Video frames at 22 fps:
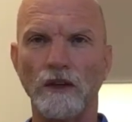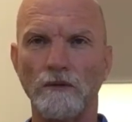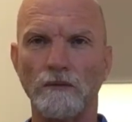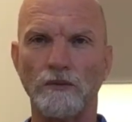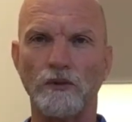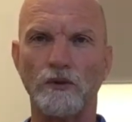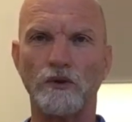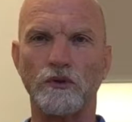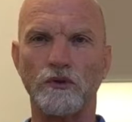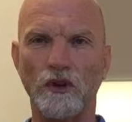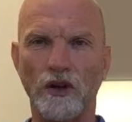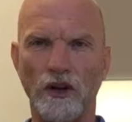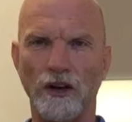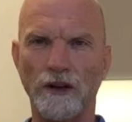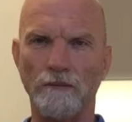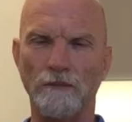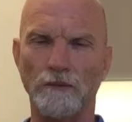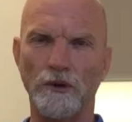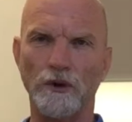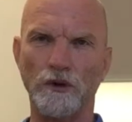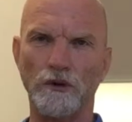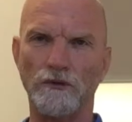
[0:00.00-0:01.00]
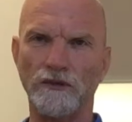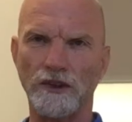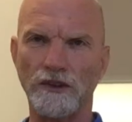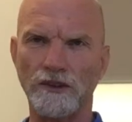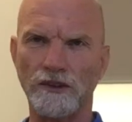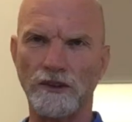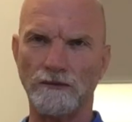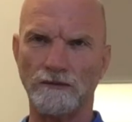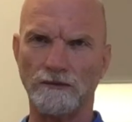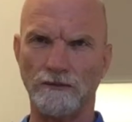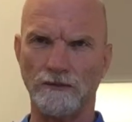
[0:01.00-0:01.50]
prime
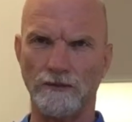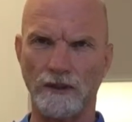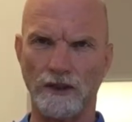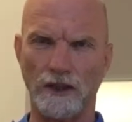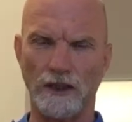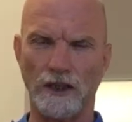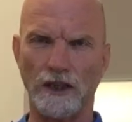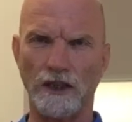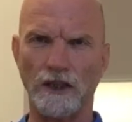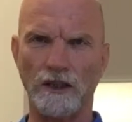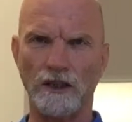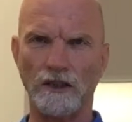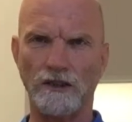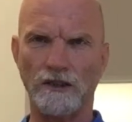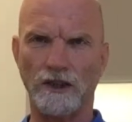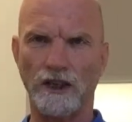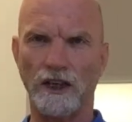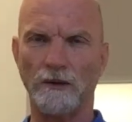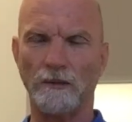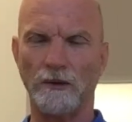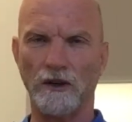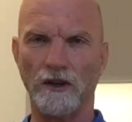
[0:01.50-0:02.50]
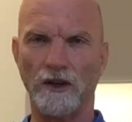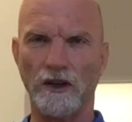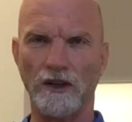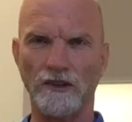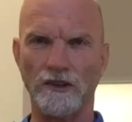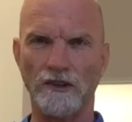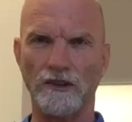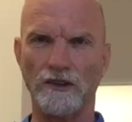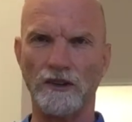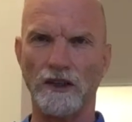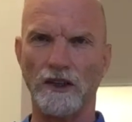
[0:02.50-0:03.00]
movers and
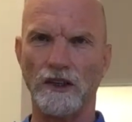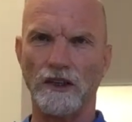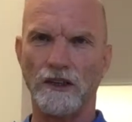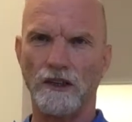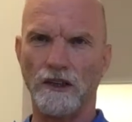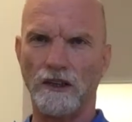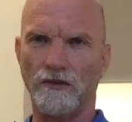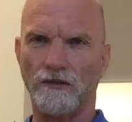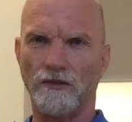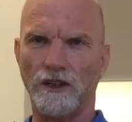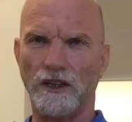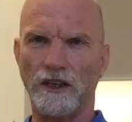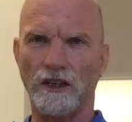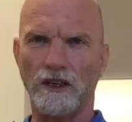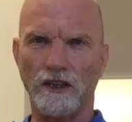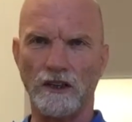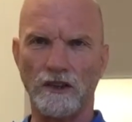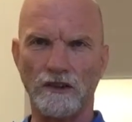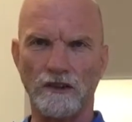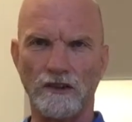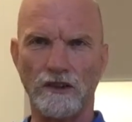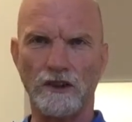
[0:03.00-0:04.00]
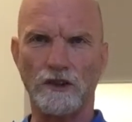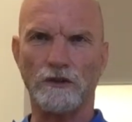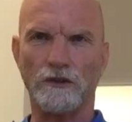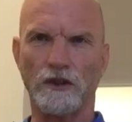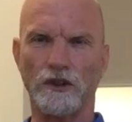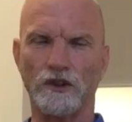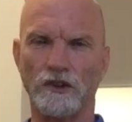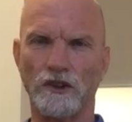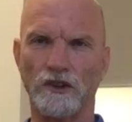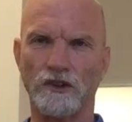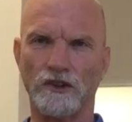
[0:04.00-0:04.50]
stabilizers, if they're
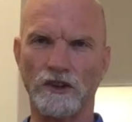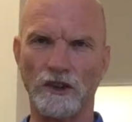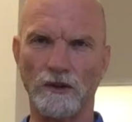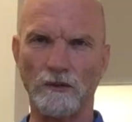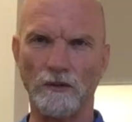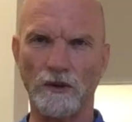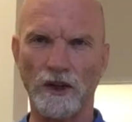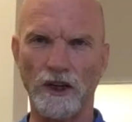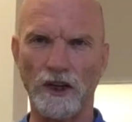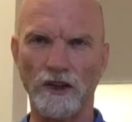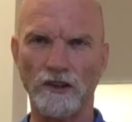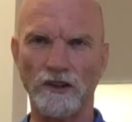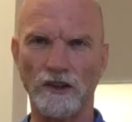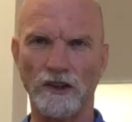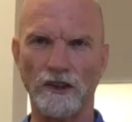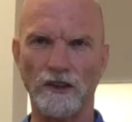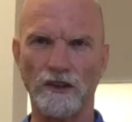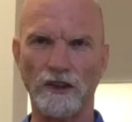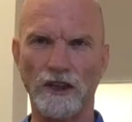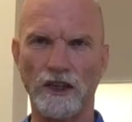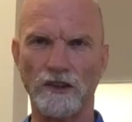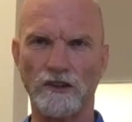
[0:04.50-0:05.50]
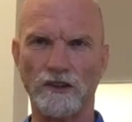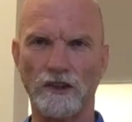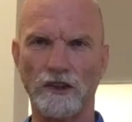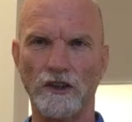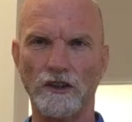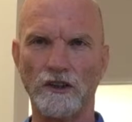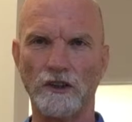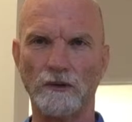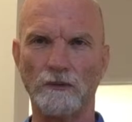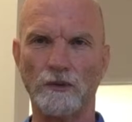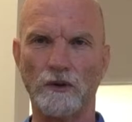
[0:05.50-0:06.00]
dysfunctional in some ways, then that's
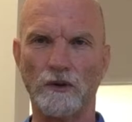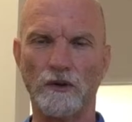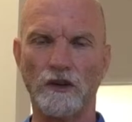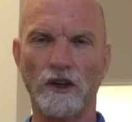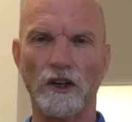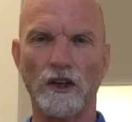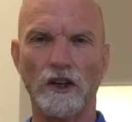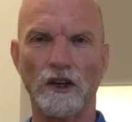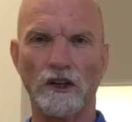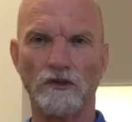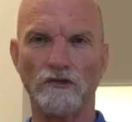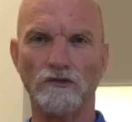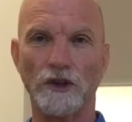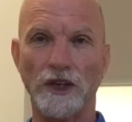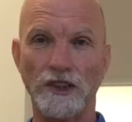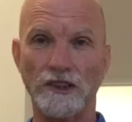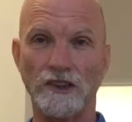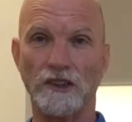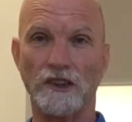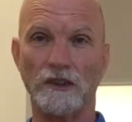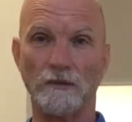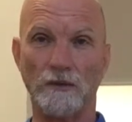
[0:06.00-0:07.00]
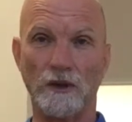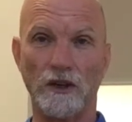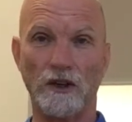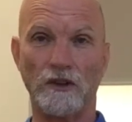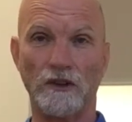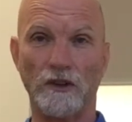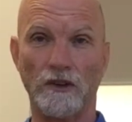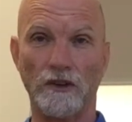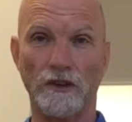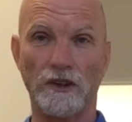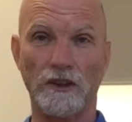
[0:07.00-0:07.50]
going to put greater
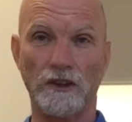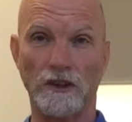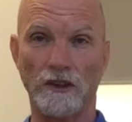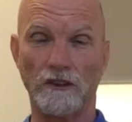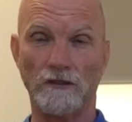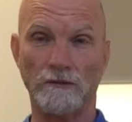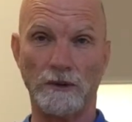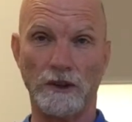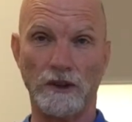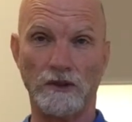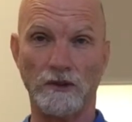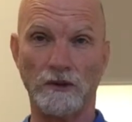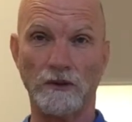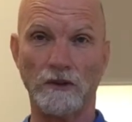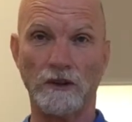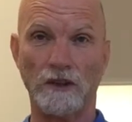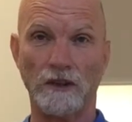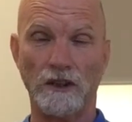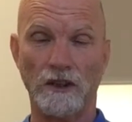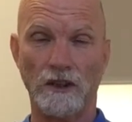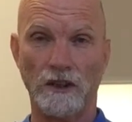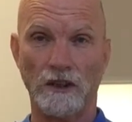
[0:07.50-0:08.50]
demand on the calf muscle.